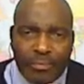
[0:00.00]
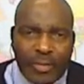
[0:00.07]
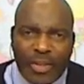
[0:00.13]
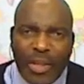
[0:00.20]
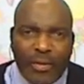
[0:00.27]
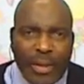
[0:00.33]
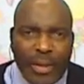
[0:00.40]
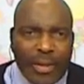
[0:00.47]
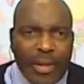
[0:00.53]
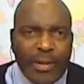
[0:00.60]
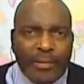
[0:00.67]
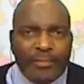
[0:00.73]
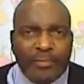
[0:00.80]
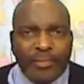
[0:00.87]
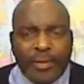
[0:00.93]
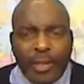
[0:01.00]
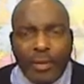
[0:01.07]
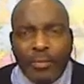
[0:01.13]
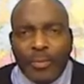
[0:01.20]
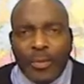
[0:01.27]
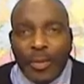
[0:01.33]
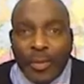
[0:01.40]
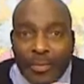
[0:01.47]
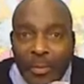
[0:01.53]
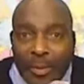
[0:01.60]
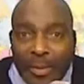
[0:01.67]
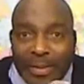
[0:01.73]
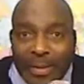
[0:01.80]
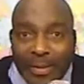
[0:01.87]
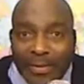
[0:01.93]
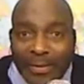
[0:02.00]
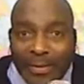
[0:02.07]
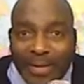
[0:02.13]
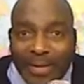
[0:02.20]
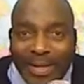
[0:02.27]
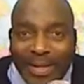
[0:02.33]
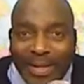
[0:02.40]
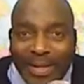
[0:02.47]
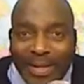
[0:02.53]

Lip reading: stuff like that. So, you want me to tell a story?